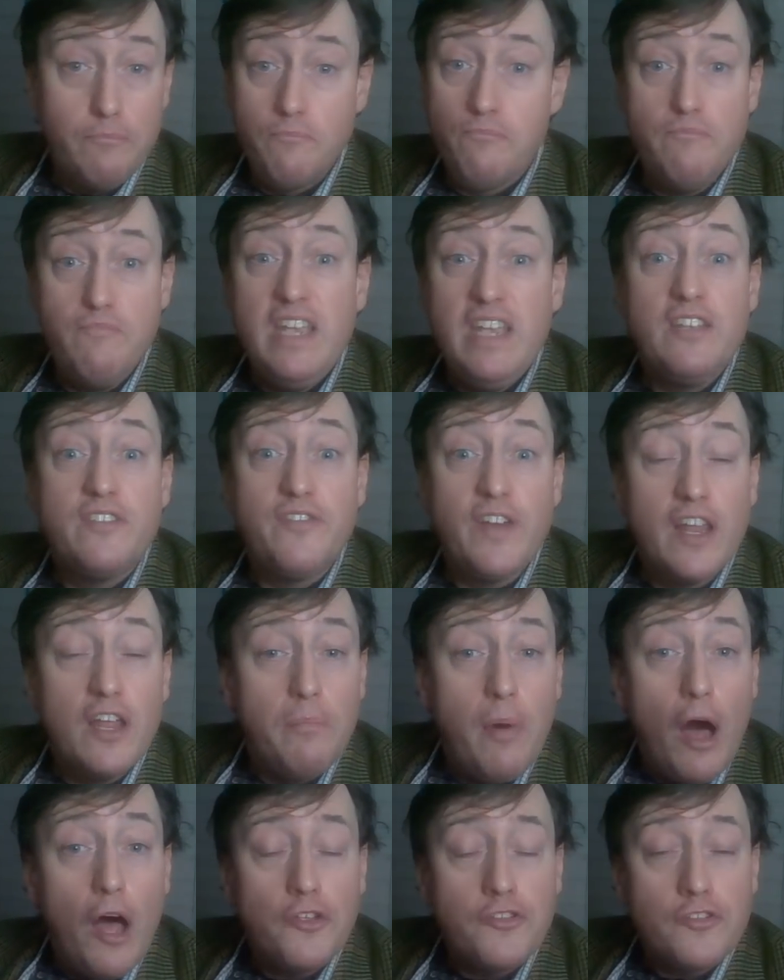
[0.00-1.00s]
meet fellow
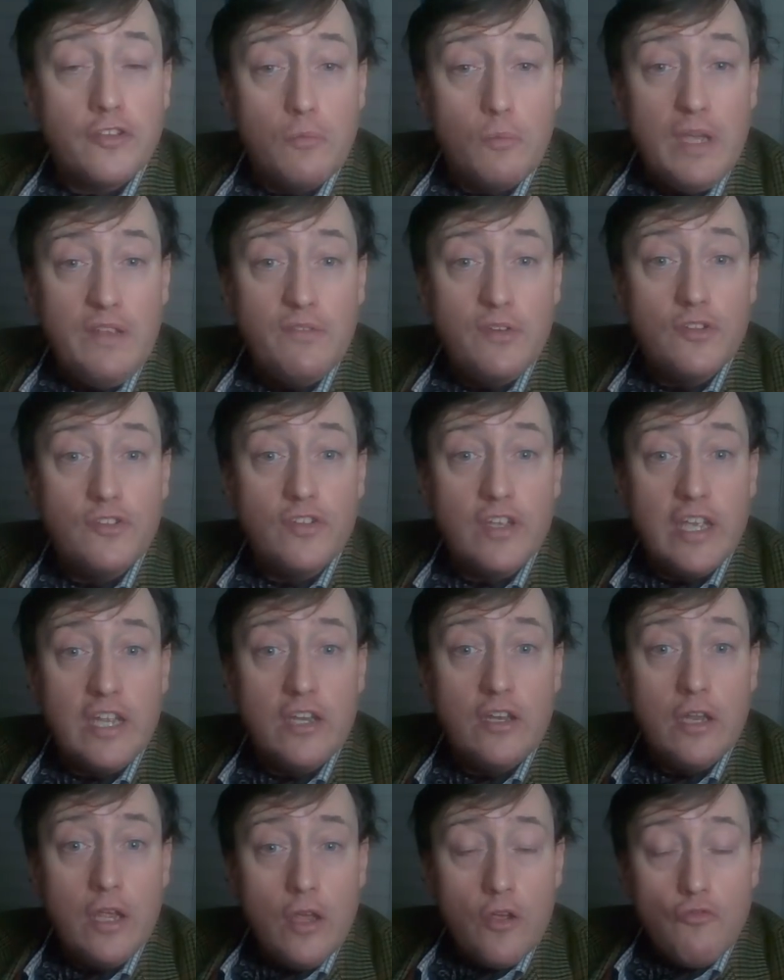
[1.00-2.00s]
basket weavers
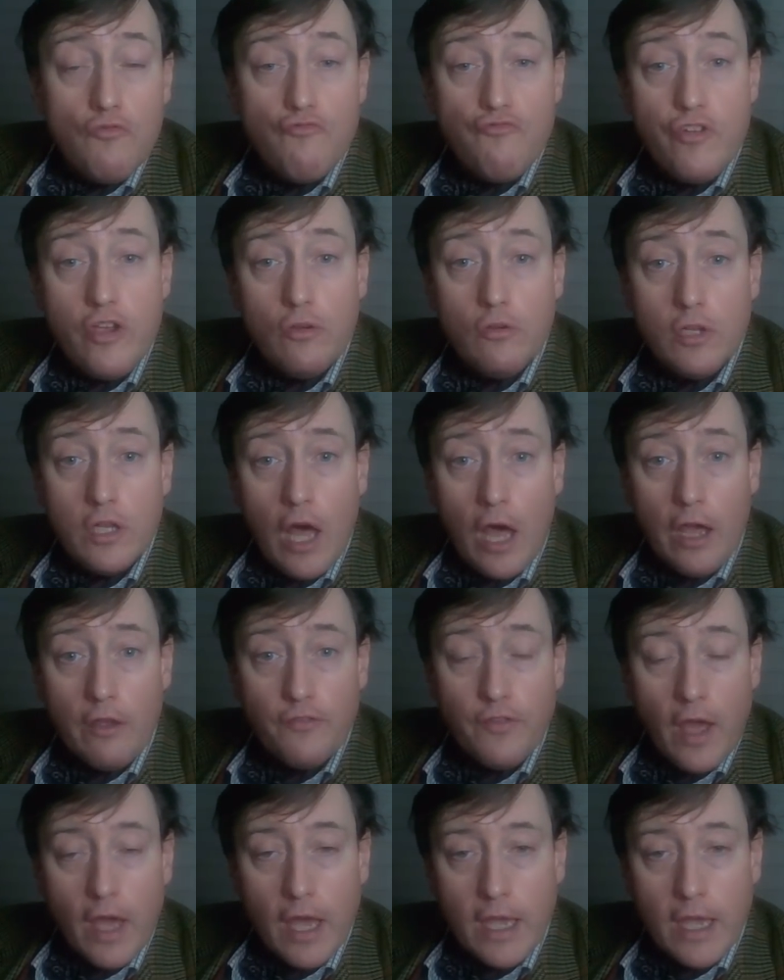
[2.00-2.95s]
in real life.